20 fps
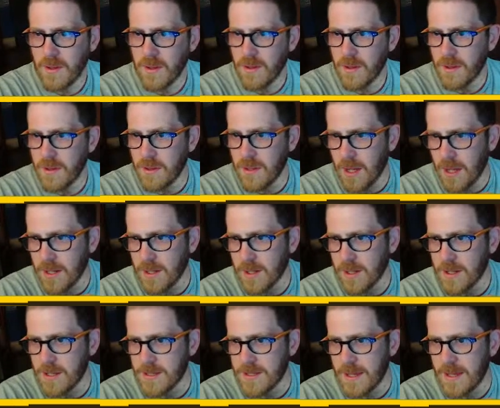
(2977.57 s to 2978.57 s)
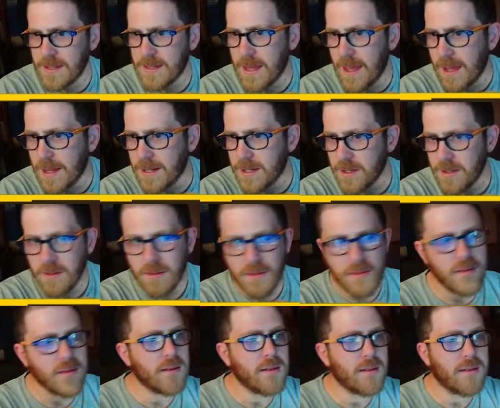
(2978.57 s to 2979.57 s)
None, because they're dead.
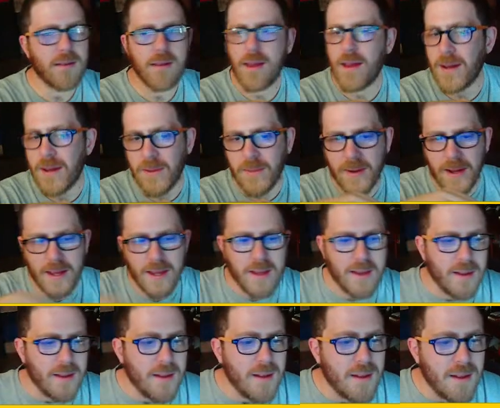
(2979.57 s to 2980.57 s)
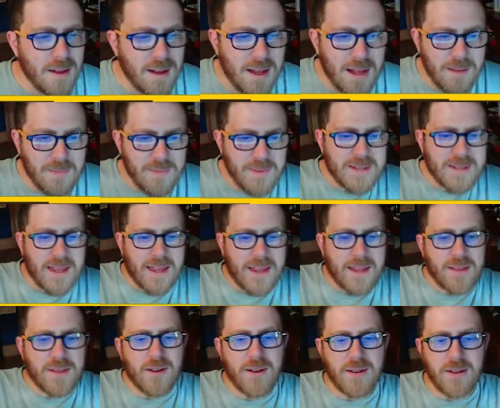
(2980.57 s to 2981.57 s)
Anyway, the
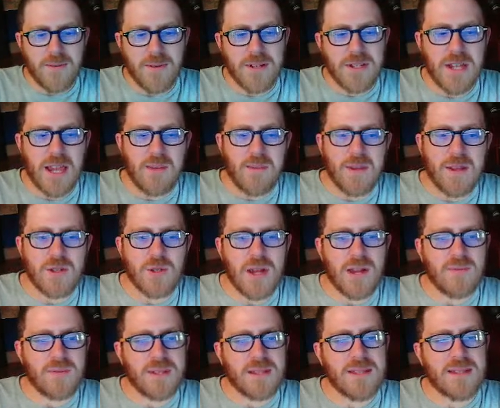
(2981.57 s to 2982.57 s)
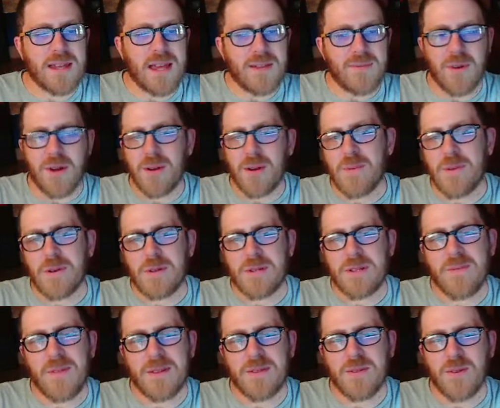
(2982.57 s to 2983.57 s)
second Doctor and Jamie are travelling together en route to
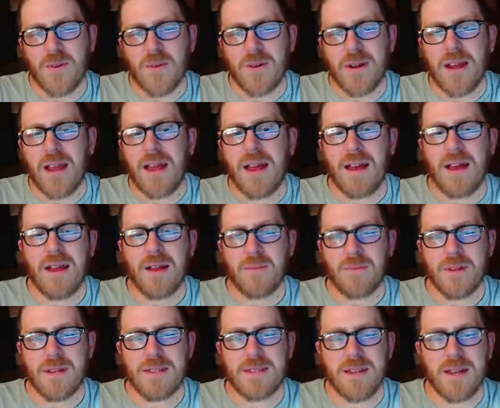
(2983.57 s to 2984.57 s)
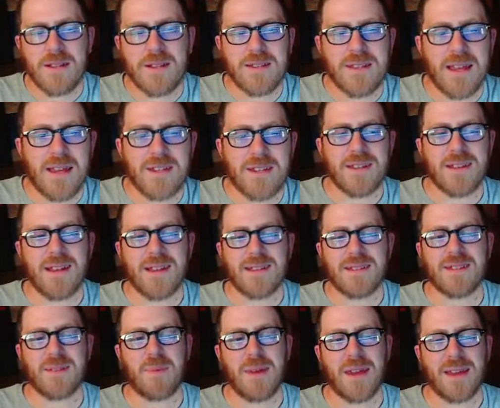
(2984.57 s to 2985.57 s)
Victoria Research Station as
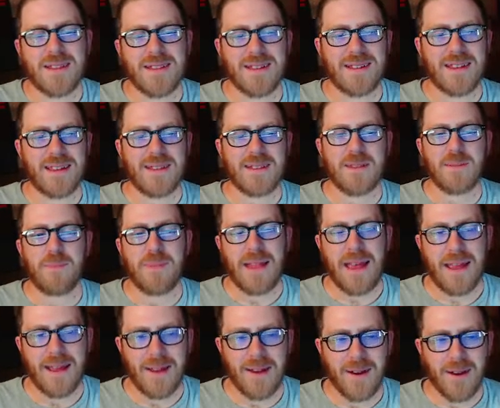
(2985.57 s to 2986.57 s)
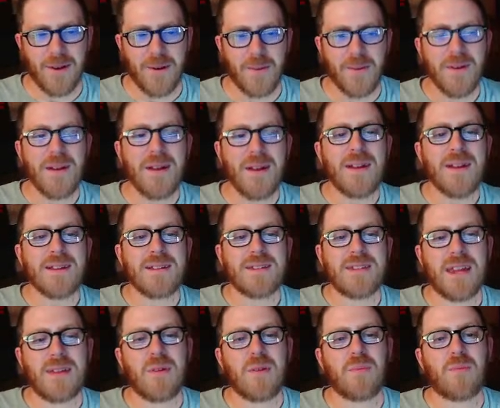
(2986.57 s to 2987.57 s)
depicted in The Black Hole.
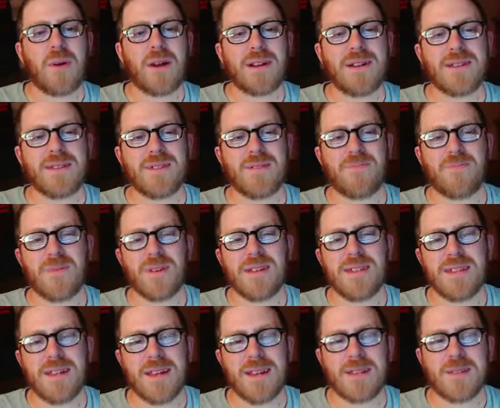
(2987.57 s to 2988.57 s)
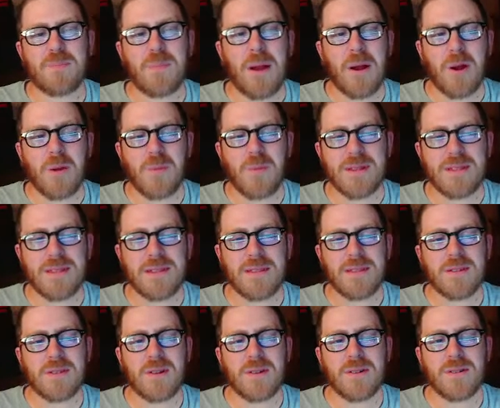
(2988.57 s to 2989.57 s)
Jamie wonders if recent experiments of the
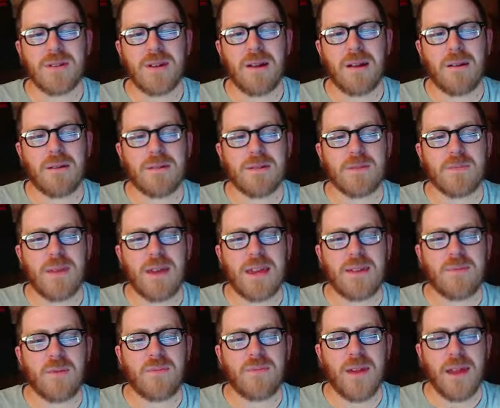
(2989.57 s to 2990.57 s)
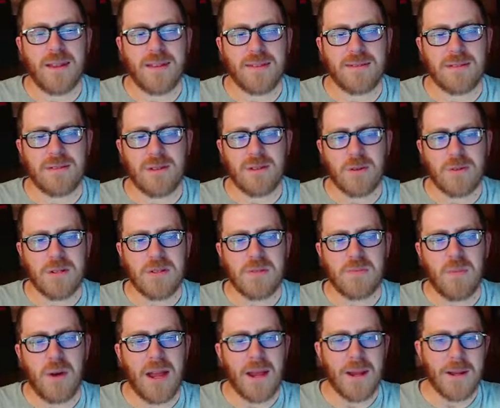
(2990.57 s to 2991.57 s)
Sontarans may have affected the Doctor's
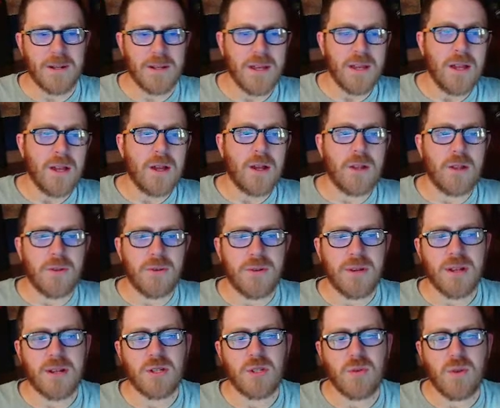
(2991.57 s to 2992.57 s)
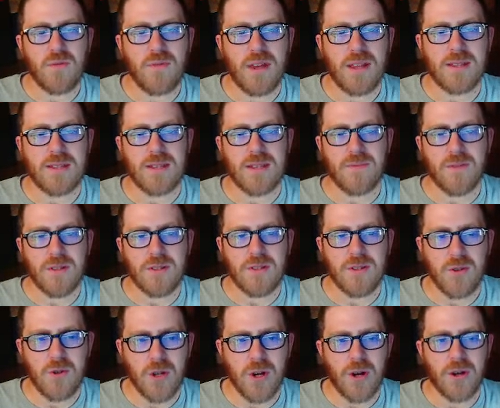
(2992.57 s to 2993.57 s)
mind, alluding to events of the
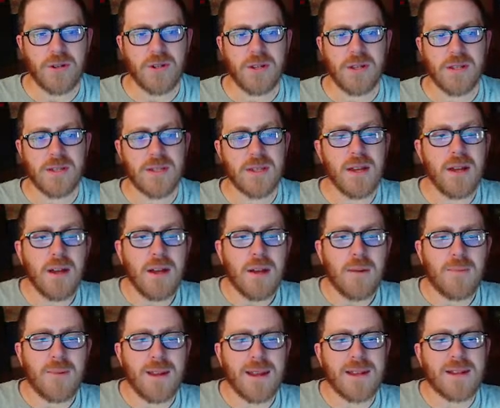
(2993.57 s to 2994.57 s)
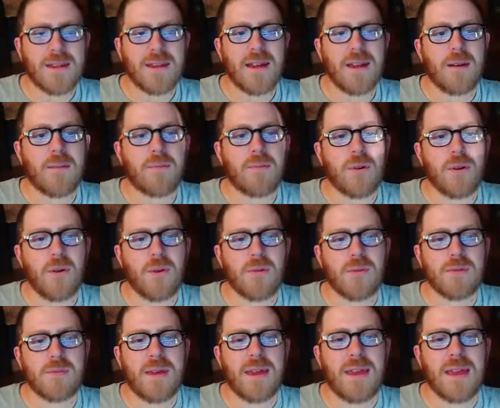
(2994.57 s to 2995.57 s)
2 Doctors. Brigadier
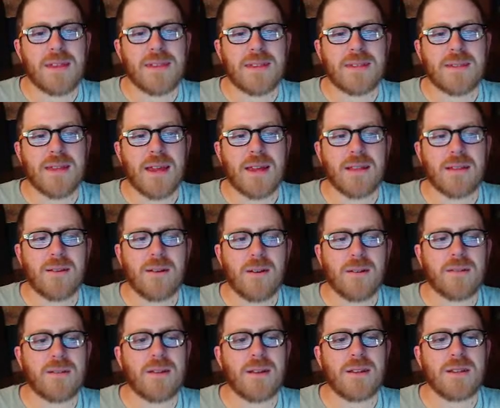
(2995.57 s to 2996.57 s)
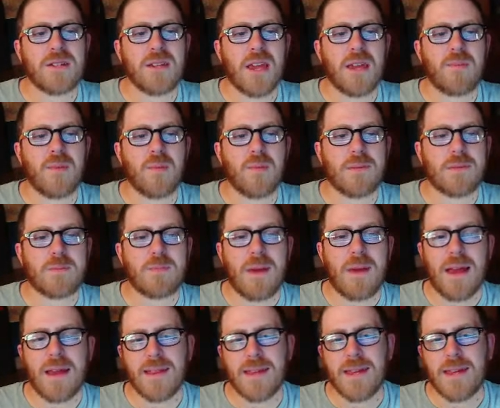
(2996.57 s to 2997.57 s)
recalls meeting the second Doctor and Jamie whilst
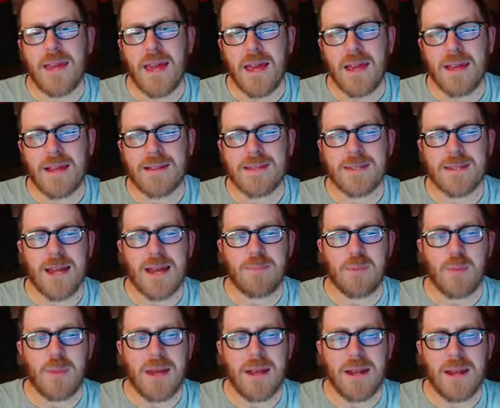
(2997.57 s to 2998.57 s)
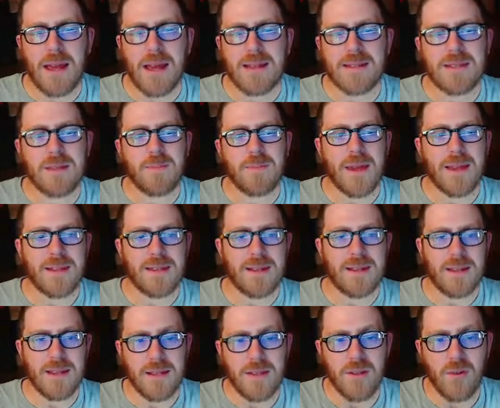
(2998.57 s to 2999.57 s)
battling Yeti and Cybermen, as depicted
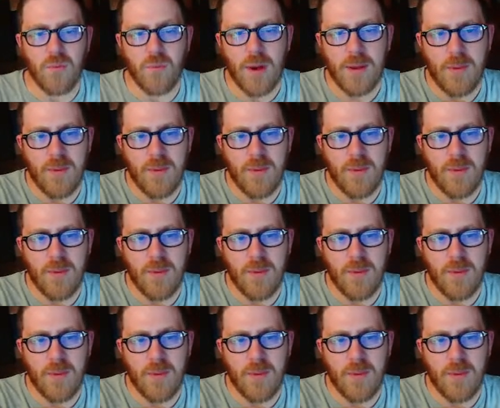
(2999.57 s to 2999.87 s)
in The Web of